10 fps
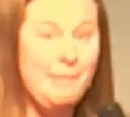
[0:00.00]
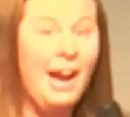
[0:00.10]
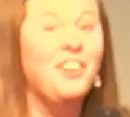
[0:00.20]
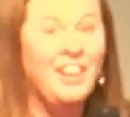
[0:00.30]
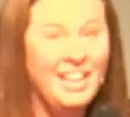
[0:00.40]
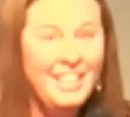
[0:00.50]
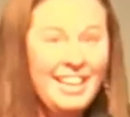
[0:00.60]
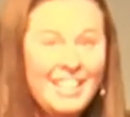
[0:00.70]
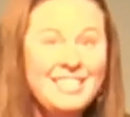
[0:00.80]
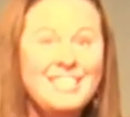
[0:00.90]
my
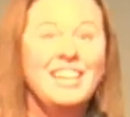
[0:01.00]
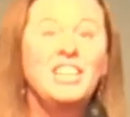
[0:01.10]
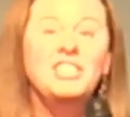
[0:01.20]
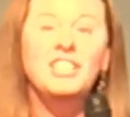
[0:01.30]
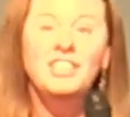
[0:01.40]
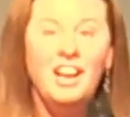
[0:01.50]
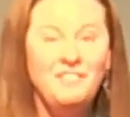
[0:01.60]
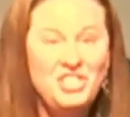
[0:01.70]
grandkids to love